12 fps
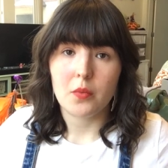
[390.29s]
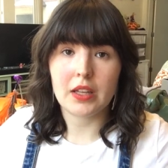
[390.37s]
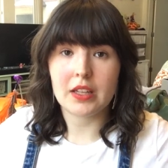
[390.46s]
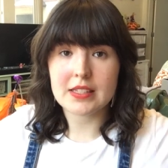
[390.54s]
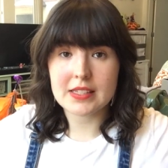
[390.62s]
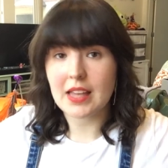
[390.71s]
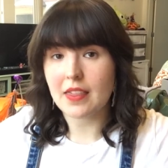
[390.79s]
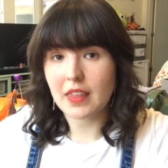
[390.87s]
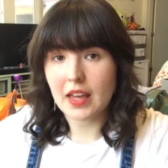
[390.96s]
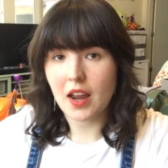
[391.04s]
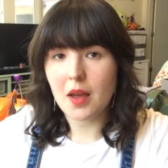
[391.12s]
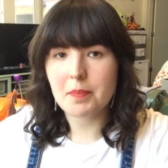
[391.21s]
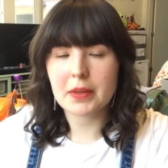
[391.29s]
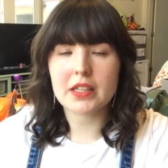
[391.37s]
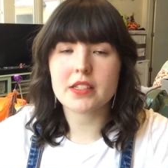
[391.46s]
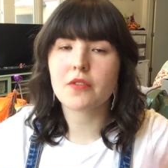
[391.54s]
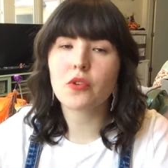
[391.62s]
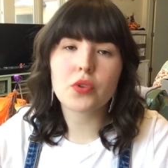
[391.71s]
we could set that up,
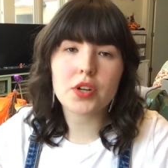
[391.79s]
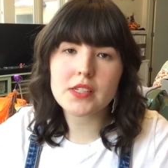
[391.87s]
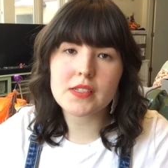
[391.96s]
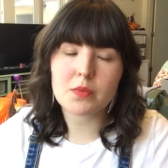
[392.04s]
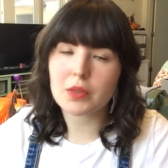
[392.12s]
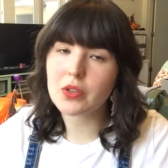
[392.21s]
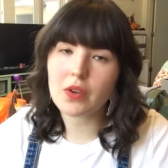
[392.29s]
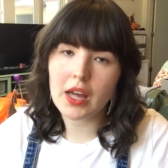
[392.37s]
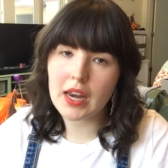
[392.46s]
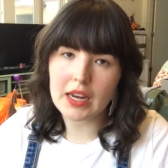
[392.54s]
because of course when you cut